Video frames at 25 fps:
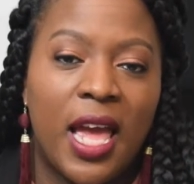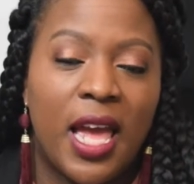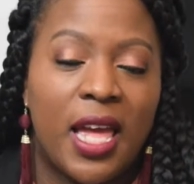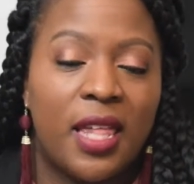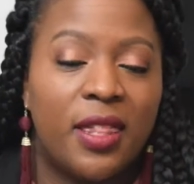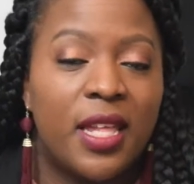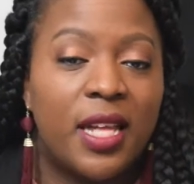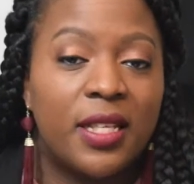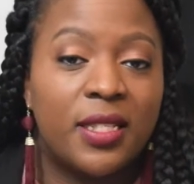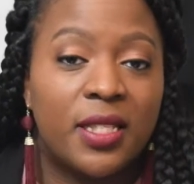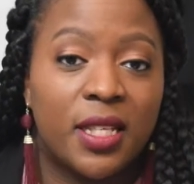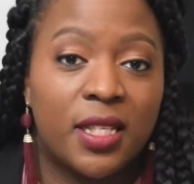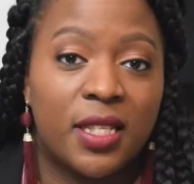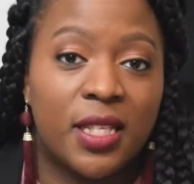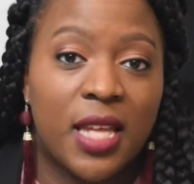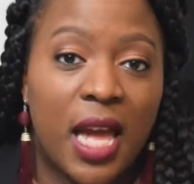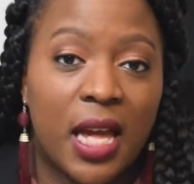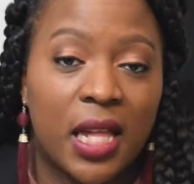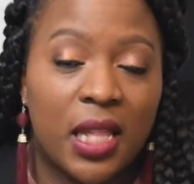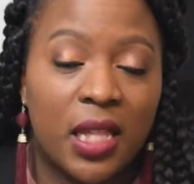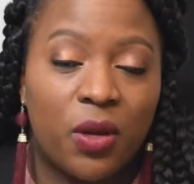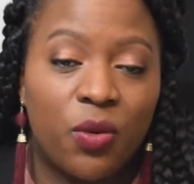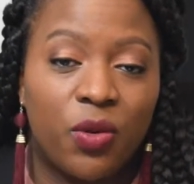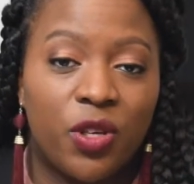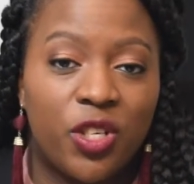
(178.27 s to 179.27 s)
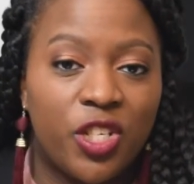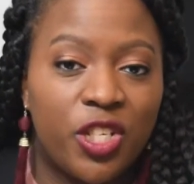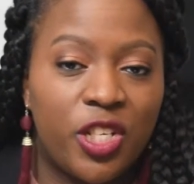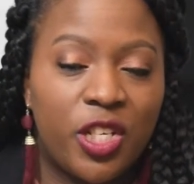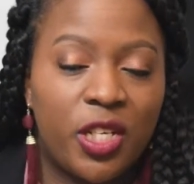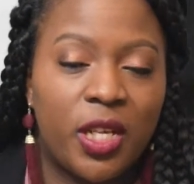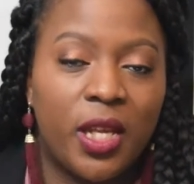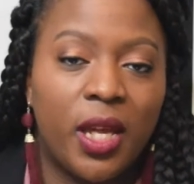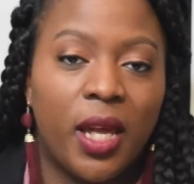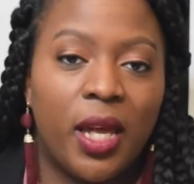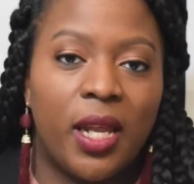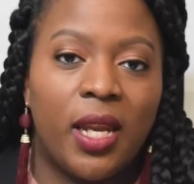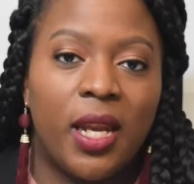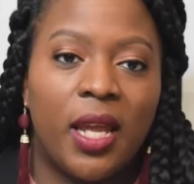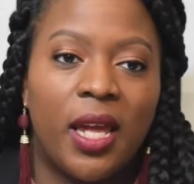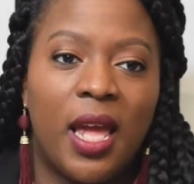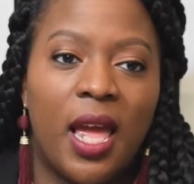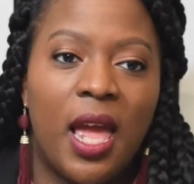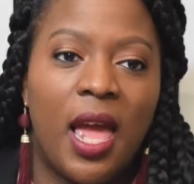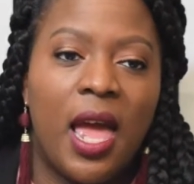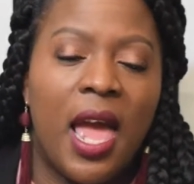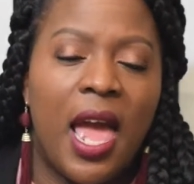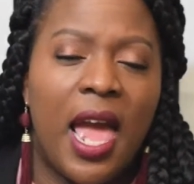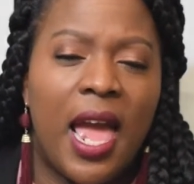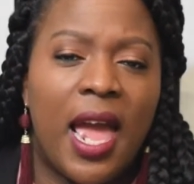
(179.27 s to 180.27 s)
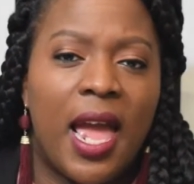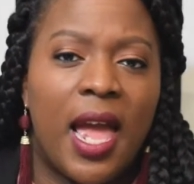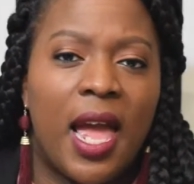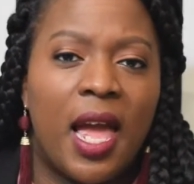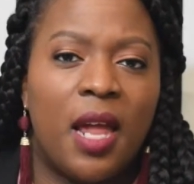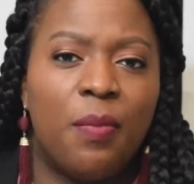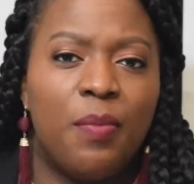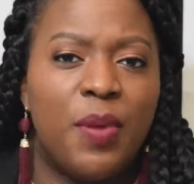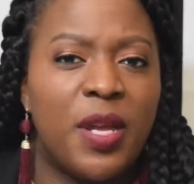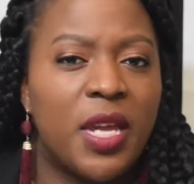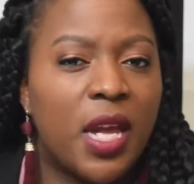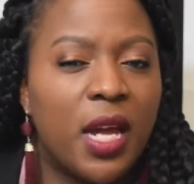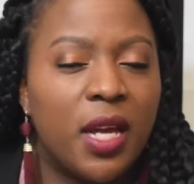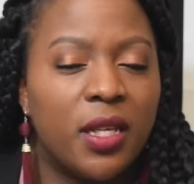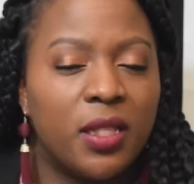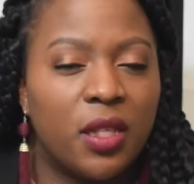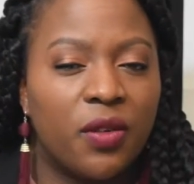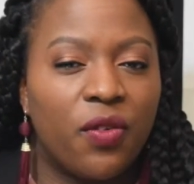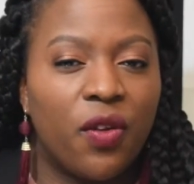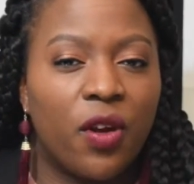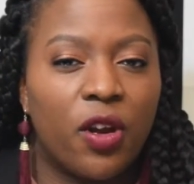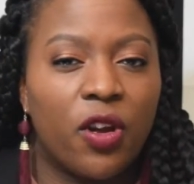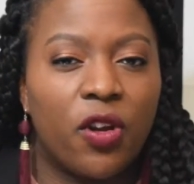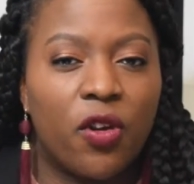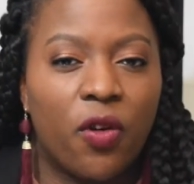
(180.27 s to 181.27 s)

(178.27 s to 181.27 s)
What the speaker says: And that's exactly what she did. And because of her